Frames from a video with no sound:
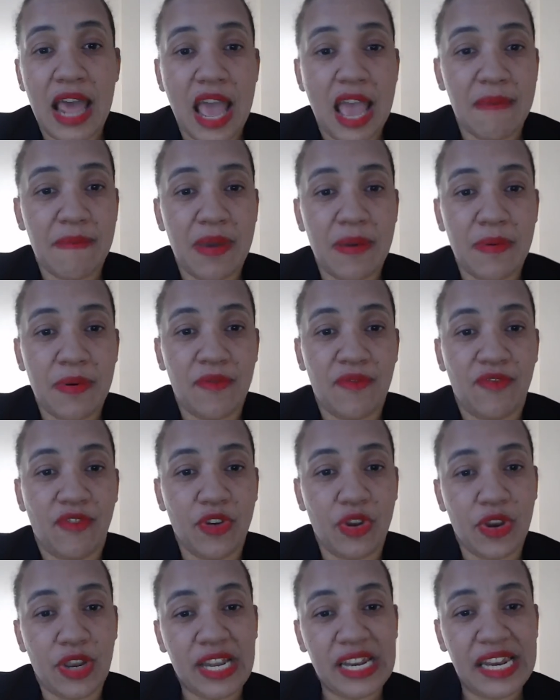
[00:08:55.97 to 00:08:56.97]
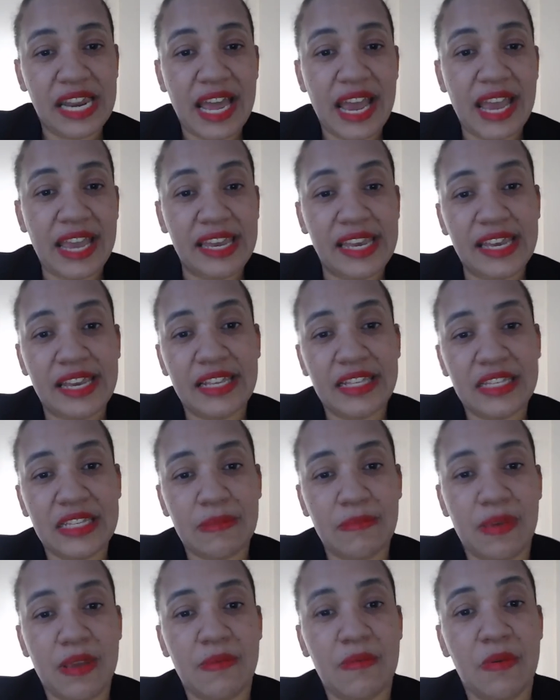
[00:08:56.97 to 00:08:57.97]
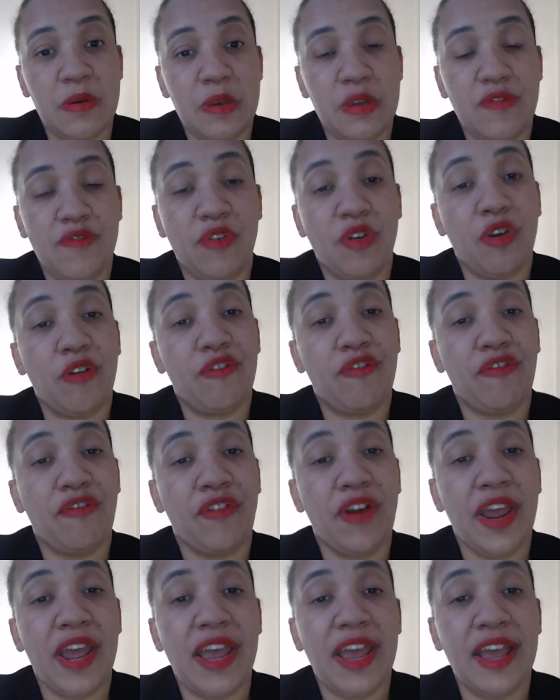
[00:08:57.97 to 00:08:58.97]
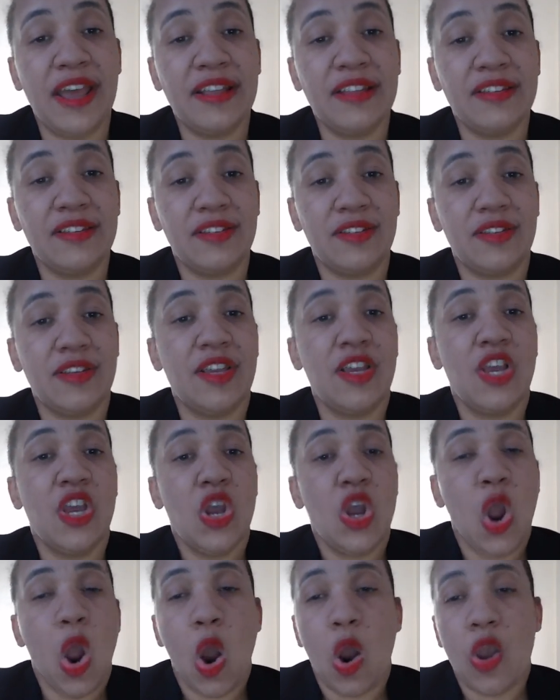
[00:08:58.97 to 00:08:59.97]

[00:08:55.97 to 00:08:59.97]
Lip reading: maybe for your clients, maybe for your friends or